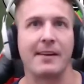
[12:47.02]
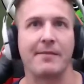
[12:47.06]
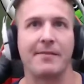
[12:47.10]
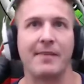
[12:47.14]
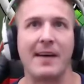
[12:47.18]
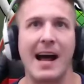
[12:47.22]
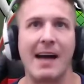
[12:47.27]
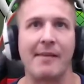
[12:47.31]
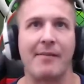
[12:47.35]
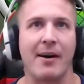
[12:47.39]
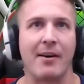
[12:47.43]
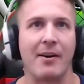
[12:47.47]

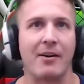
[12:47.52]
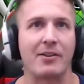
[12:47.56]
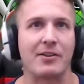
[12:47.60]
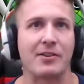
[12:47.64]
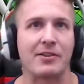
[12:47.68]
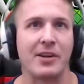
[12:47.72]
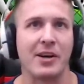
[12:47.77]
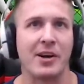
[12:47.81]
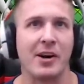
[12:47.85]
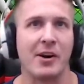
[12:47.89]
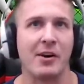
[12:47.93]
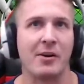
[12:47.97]
500
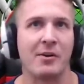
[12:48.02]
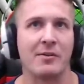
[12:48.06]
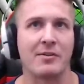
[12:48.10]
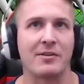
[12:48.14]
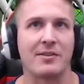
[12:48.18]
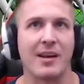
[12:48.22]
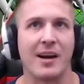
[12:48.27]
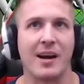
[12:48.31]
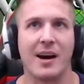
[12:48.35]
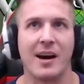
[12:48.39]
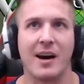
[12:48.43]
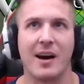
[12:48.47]
stones.
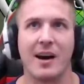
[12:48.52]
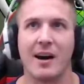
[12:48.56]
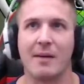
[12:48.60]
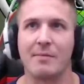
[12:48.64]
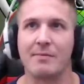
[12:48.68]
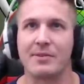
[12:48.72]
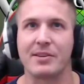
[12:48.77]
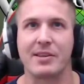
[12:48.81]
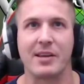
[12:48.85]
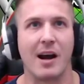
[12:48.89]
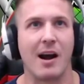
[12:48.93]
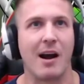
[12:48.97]
Oh, I'm
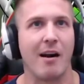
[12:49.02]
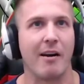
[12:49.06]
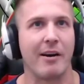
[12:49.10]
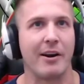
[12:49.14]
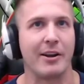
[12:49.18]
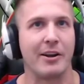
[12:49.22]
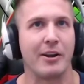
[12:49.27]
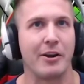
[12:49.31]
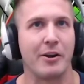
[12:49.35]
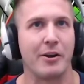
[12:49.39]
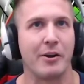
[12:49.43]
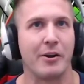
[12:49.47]
sorry,
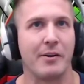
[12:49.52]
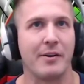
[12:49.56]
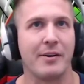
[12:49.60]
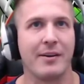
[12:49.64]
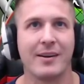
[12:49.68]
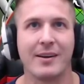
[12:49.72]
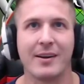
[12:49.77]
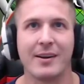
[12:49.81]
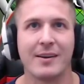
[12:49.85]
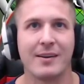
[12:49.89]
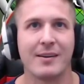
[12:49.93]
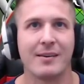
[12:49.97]
dude.
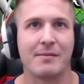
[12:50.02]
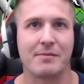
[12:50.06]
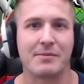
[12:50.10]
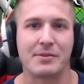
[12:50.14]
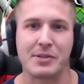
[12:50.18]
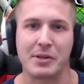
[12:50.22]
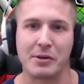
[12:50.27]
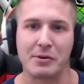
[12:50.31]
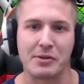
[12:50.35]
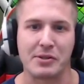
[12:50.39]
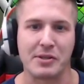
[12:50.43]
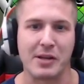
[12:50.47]

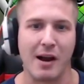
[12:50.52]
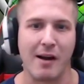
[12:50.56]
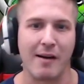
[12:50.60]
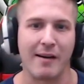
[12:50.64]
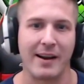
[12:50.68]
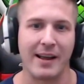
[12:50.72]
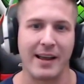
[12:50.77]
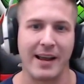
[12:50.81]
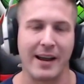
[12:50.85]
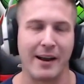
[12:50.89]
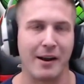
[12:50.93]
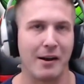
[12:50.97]
So sorry
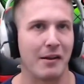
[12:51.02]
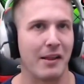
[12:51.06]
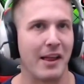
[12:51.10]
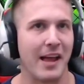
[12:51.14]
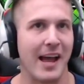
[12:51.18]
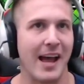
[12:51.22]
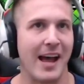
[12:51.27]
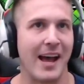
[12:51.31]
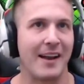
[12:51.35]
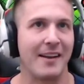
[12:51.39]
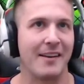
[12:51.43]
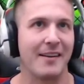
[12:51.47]
to hear
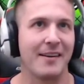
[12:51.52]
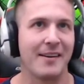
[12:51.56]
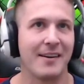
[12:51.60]
that.